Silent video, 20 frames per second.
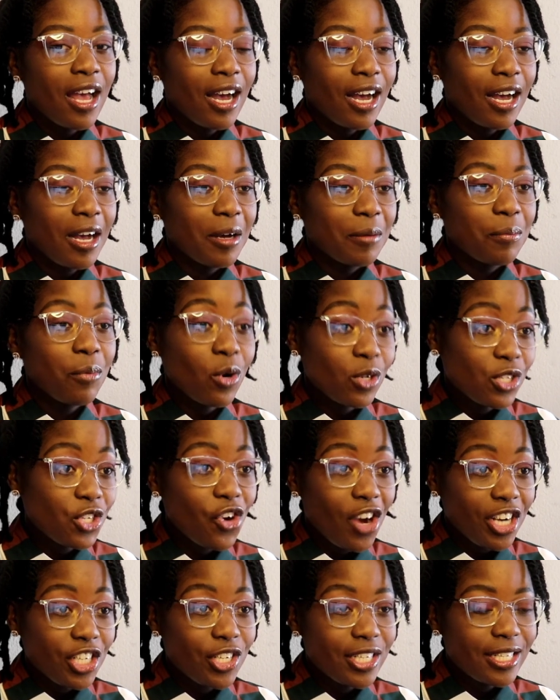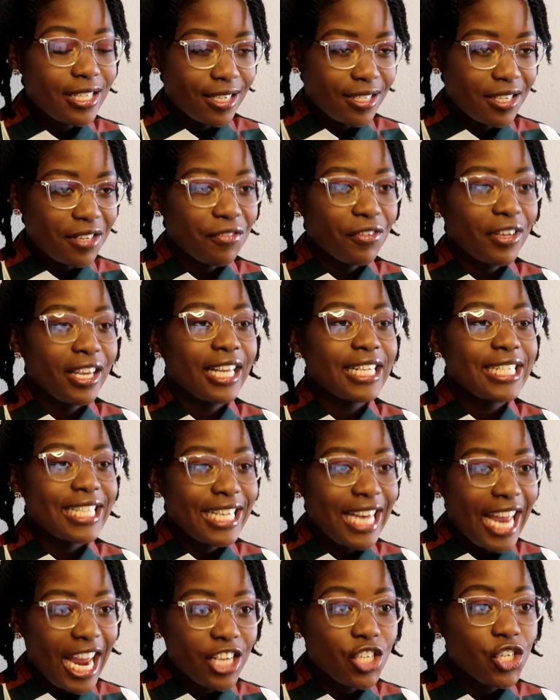a postgraduate certificate
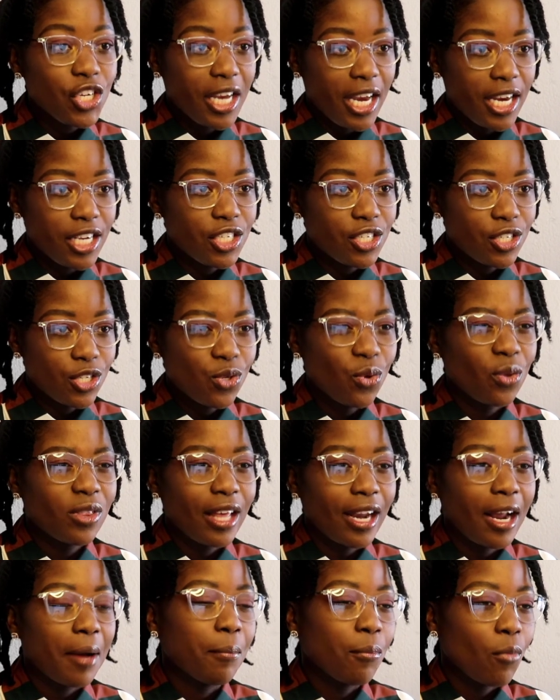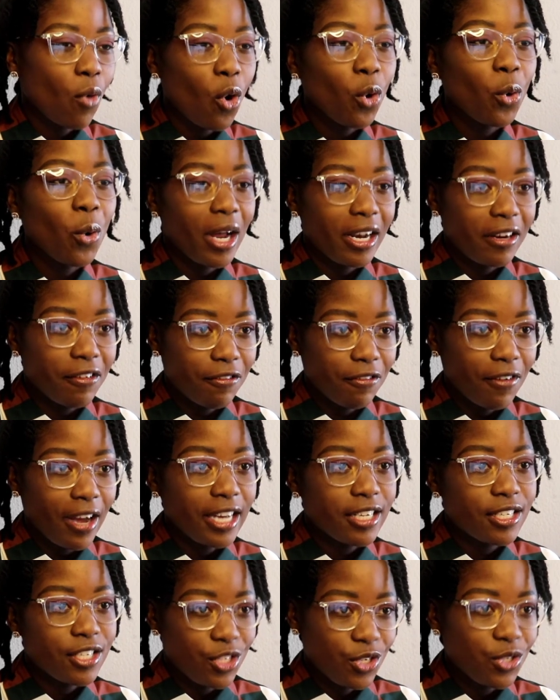in education so that I'm more
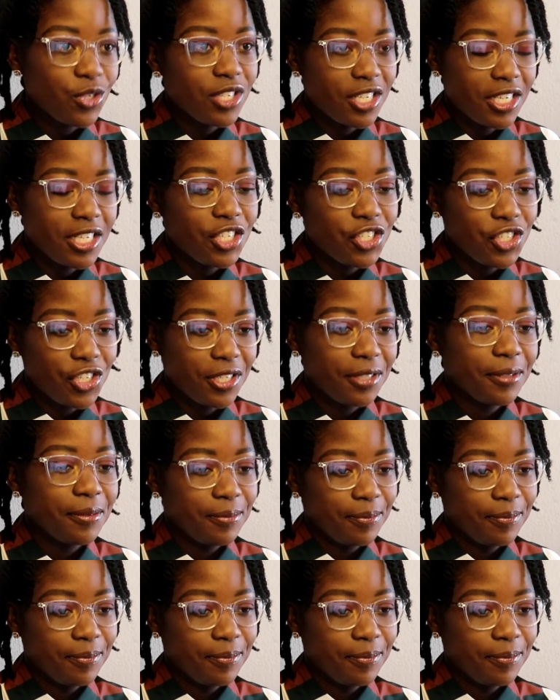qualified to teach.